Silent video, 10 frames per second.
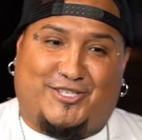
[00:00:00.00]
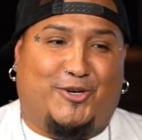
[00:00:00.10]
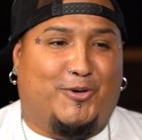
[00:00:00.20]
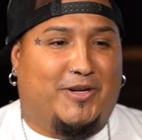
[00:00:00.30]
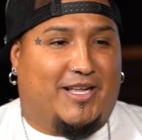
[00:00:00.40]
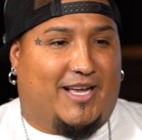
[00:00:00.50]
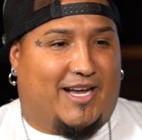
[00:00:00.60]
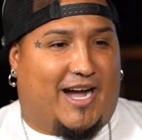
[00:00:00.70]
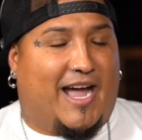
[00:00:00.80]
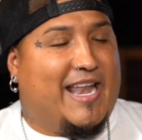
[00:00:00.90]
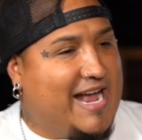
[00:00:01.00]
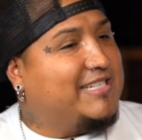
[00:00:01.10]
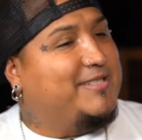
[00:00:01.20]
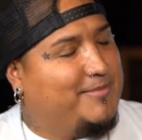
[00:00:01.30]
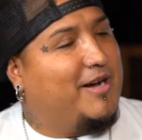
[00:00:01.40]
So I had
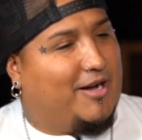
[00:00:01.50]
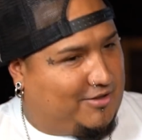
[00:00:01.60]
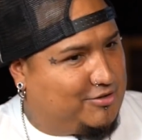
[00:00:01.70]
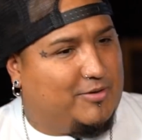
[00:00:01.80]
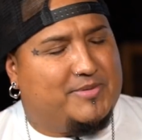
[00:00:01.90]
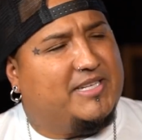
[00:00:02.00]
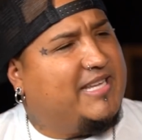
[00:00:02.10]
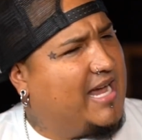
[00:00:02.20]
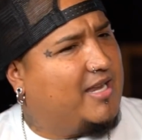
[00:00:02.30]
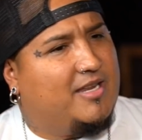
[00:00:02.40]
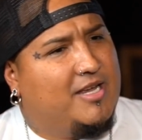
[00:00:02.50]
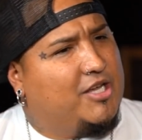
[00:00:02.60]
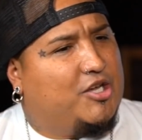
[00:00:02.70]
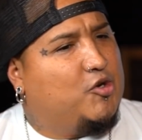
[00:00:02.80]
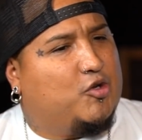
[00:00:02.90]
asked him also. I was like, Dad,
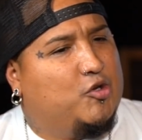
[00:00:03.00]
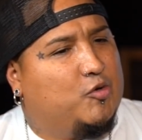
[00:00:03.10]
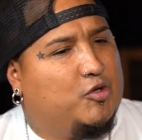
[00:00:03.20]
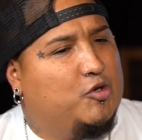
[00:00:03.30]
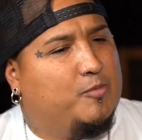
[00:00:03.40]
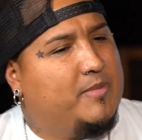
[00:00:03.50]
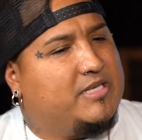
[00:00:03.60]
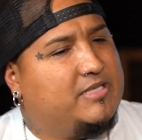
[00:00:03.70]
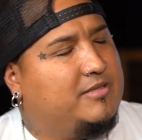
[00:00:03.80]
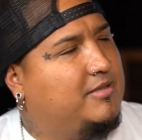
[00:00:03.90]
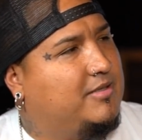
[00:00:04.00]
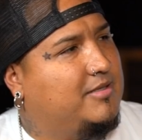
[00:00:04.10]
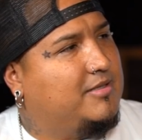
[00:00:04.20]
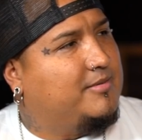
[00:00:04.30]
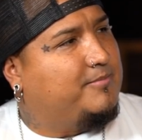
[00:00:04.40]
you know, you don't miss
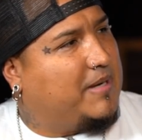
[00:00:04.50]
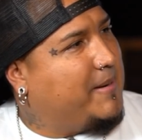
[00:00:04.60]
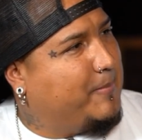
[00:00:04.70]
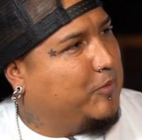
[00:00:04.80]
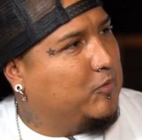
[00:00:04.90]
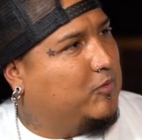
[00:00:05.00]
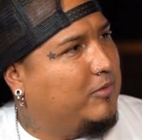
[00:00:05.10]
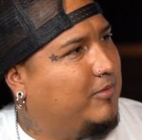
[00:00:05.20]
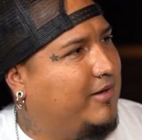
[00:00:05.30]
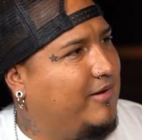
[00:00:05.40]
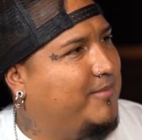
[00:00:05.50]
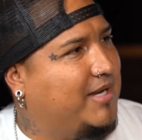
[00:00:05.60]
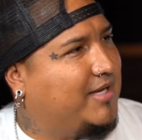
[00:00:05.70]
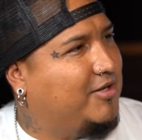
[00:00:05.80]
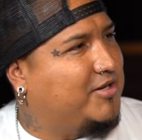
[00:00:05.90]
playing pool or whatever? I
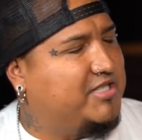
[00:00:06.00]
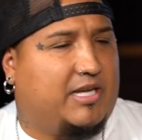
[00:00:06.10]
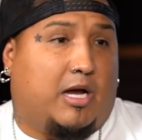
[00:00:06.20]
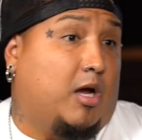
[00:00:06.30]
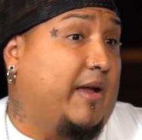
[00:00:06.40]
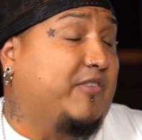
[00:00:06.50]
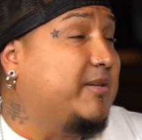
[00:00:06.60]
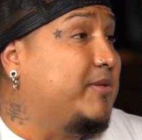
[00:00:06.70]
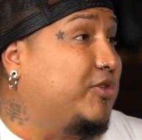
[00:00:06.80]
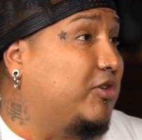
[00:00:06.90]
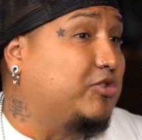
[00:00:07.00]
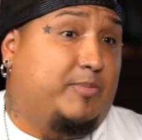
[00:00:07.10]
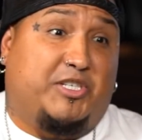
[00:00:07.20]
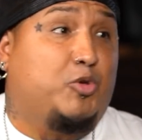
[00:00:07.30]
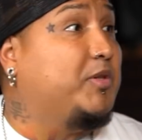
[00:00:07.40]
mean, like, you know, because every time I talk to
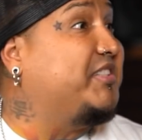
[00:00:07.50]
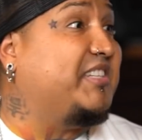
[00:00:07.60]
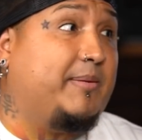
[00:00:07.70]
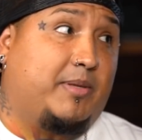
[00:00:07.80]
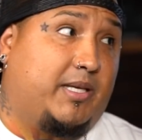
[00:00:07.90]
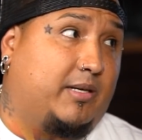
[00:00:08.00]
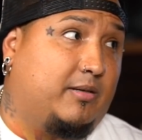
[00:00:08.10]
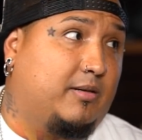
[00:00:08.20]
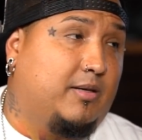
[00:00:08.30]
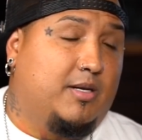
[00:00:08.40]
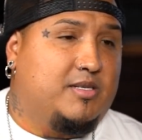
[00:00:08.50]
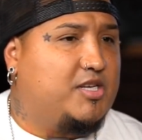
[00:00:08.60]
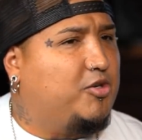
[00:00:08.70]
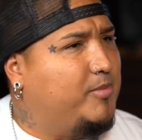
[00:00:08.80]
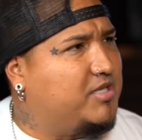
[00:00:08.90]
him, he's doing the same thing.
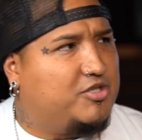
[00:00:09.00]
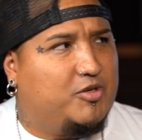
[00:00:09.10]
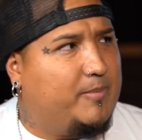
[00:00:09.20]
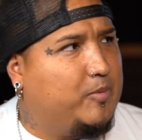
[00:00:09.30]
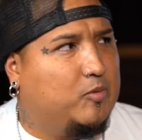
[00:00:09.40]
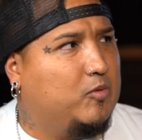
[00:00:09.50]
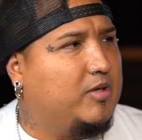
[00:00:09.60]
So you don't miss shooting pool?